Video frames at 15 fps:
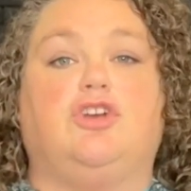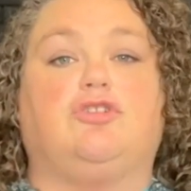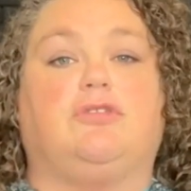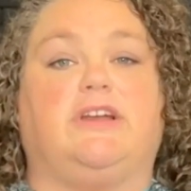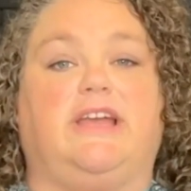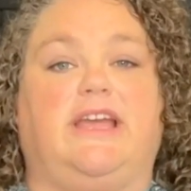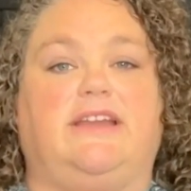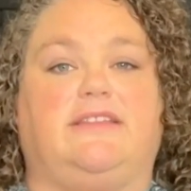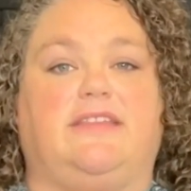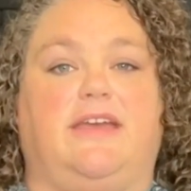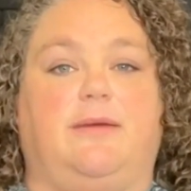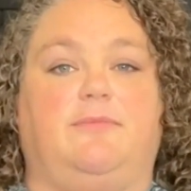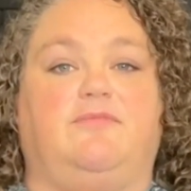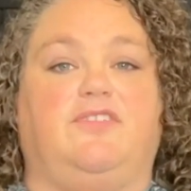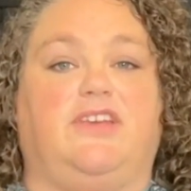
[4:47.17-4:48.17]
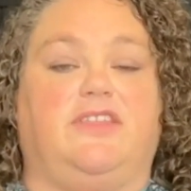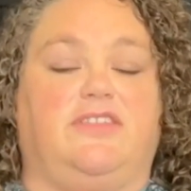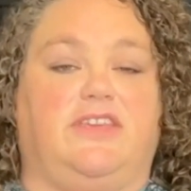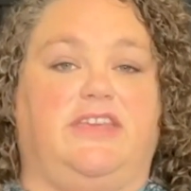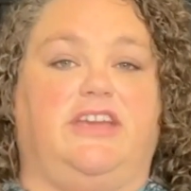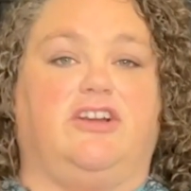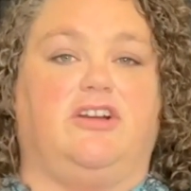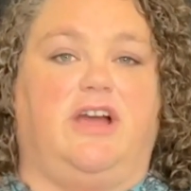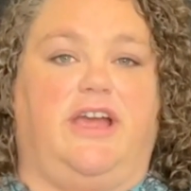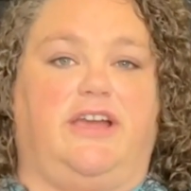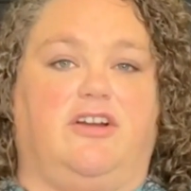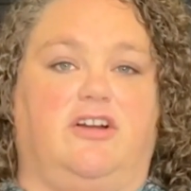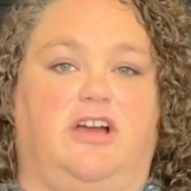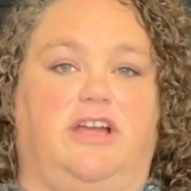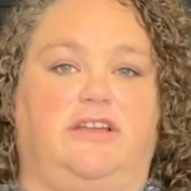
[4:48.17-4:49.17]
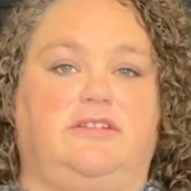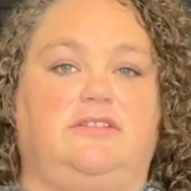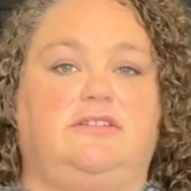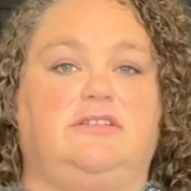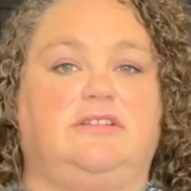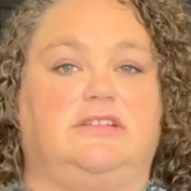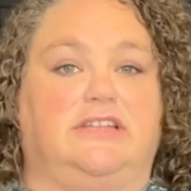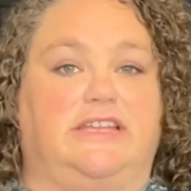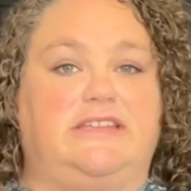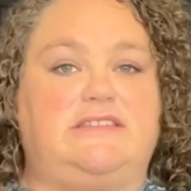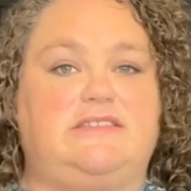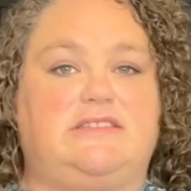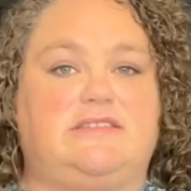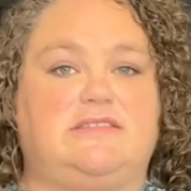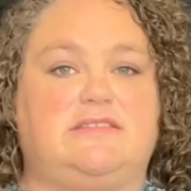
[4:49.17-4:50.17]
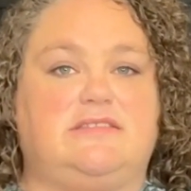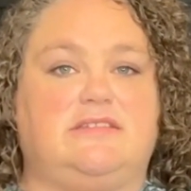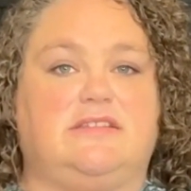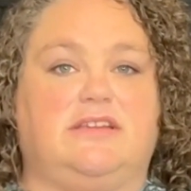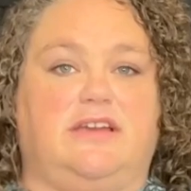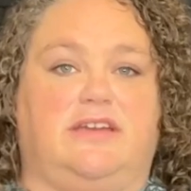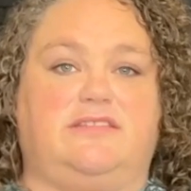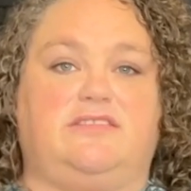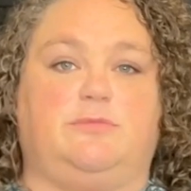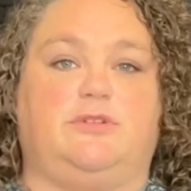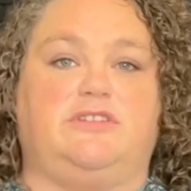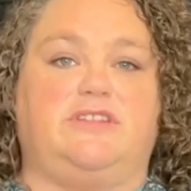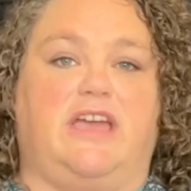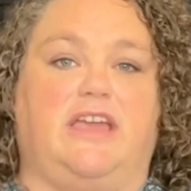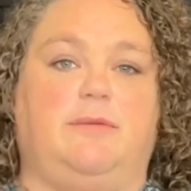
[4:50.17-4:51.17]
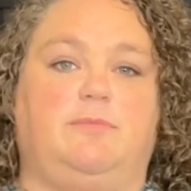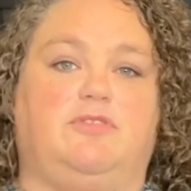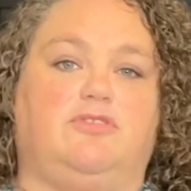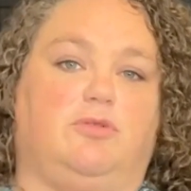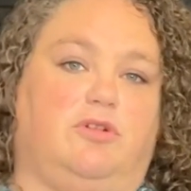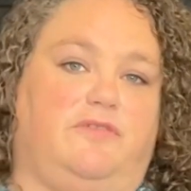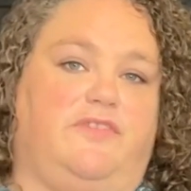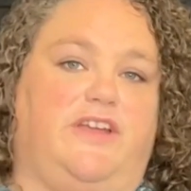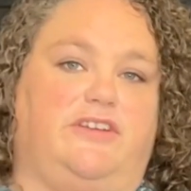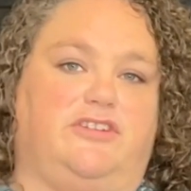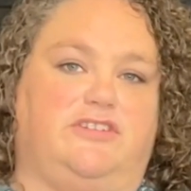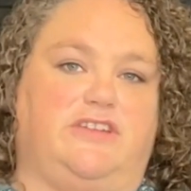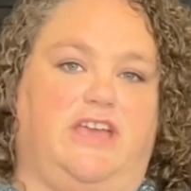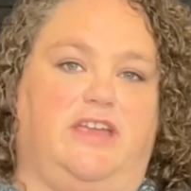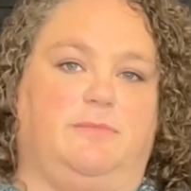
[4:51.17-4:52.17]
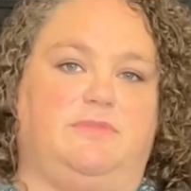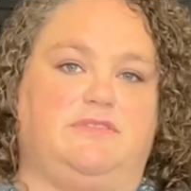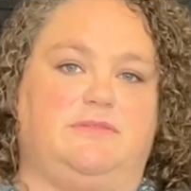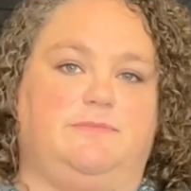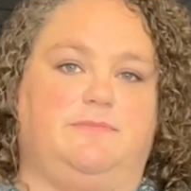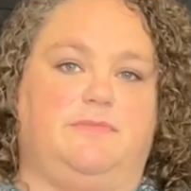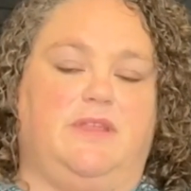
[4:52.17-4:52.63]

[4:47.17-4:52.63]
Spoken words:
Create them via the gear icon, lists, customer types, or vendor types.